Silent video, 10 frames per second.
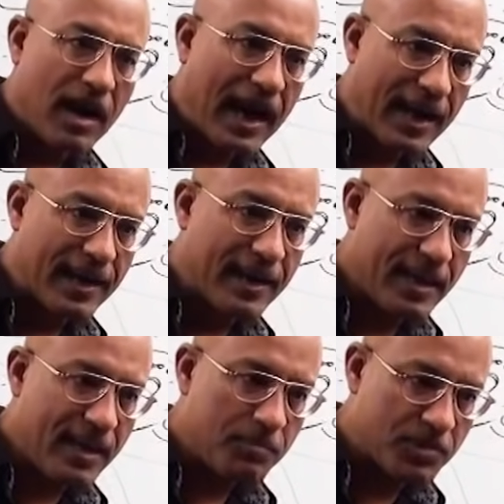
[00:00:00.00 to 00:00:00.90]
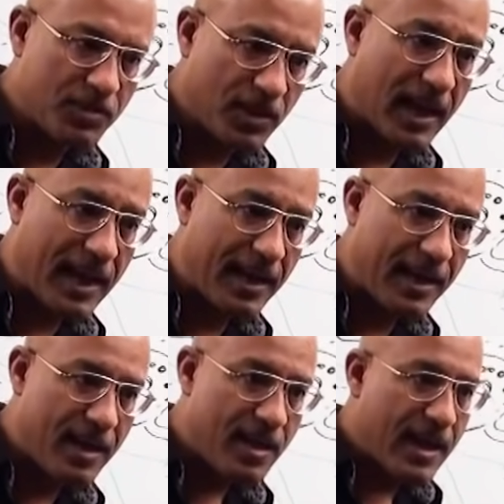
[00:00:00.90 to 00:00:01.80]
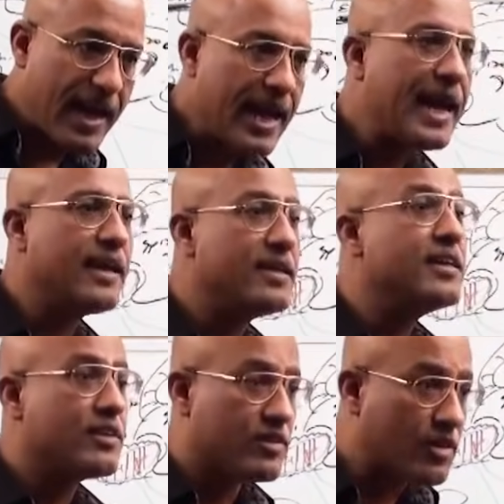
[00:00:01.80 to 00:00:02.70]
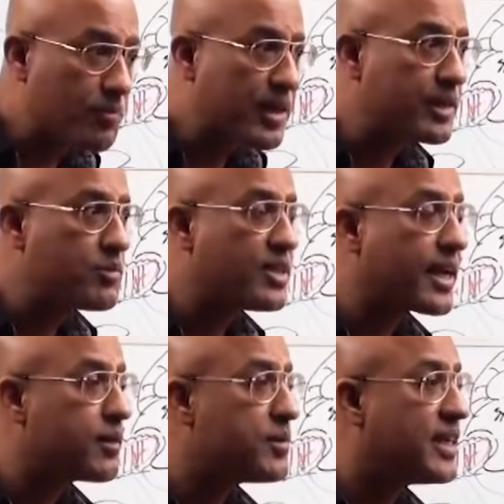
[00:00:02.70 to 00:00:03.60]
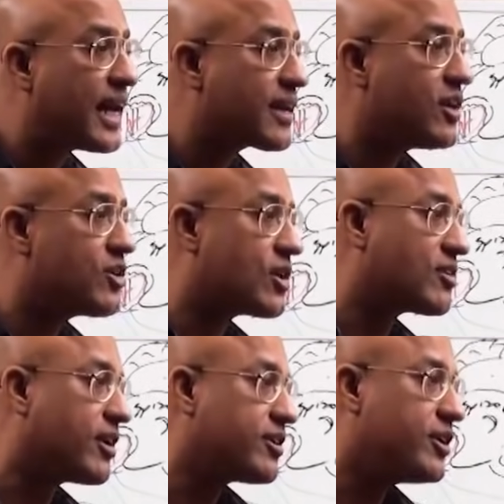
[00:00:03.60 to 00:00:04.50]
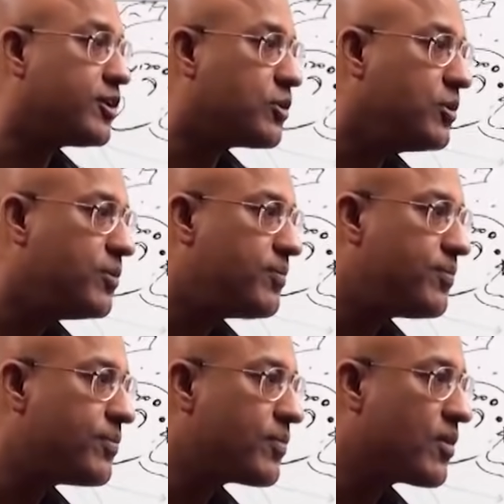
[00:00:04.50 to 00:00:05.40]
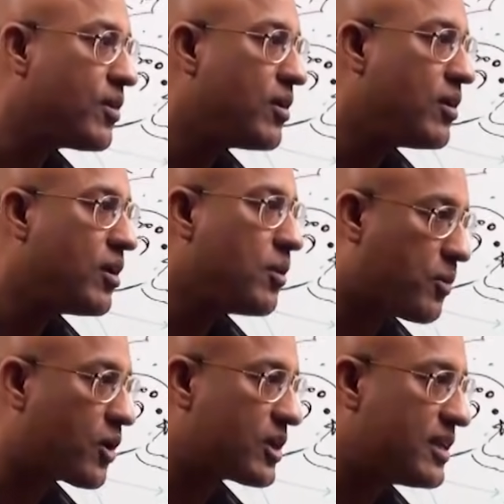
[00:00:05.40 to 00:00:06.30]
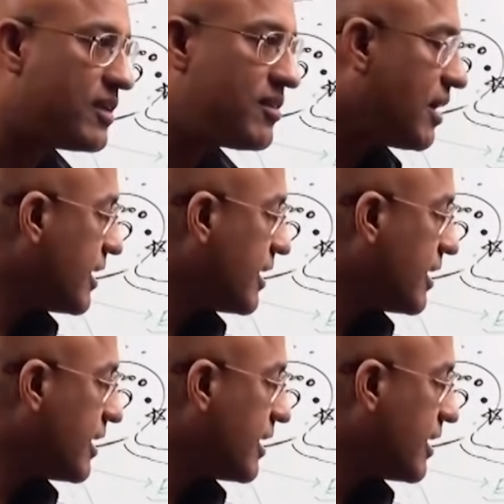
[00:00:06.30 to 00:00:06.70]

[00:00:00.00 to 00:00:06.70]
RNA, messenger RNA and sometimes they can be directly translated into proteins.